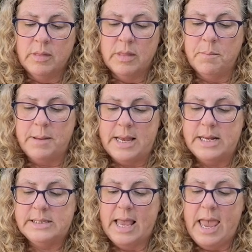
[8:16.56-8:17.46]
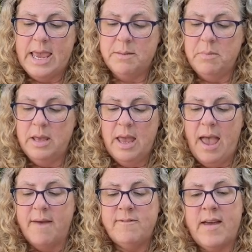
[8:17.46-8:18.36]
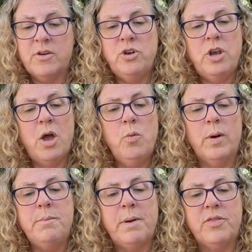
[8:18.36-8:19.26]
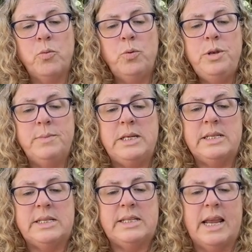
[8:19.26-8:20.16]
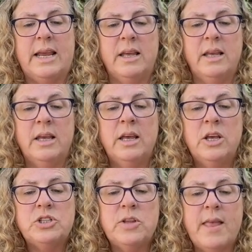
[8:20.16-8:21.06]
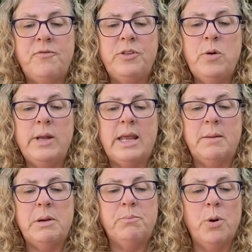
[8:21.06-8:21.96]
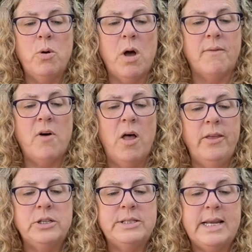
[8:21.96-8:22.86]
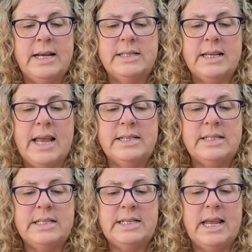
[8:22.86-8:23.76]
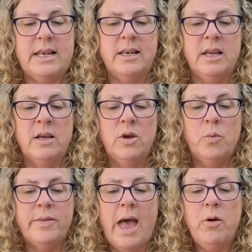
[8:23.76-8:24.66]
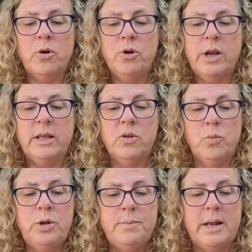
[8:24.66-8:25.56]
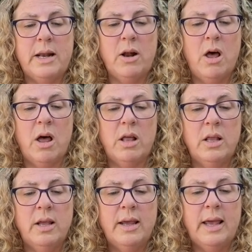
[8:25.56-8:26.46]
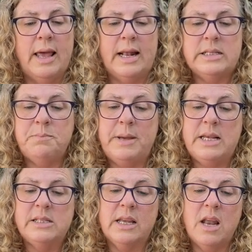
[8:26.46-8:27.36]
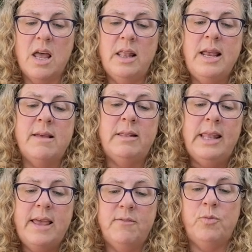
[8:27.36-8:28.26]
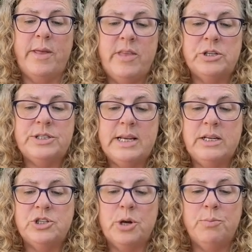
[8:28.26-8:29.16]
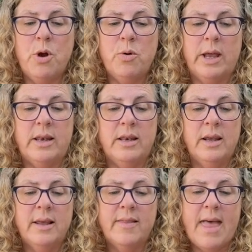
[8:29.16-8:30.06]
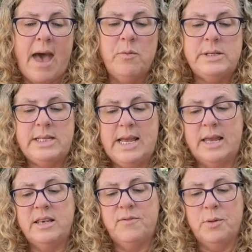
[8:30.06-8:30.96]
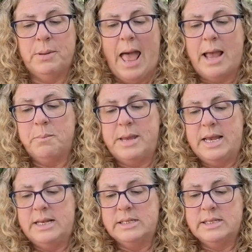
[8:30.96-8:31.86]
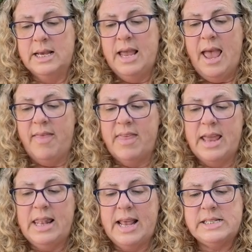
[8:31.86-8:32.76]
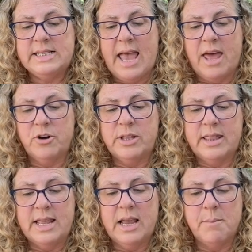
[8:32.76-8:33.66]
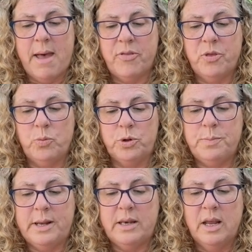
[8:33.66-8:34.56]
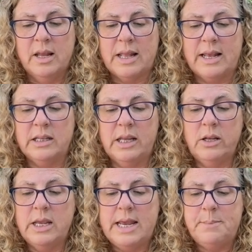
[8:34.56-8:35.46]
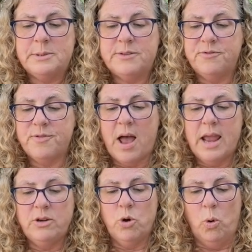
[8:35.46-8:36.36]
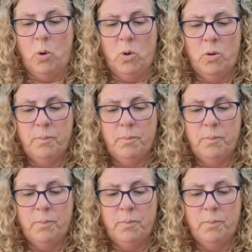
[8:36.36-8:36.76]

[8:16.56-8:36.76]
The bees came and found no one but the Woodman to sting, so they flew at him and broke off all their stings against the tin, without hurting the Woodman at all. And as bees cannot live when their stings are broken, that was the end of the black bees, and they lay scattered thick about the Woodman like little heaps of fine coal.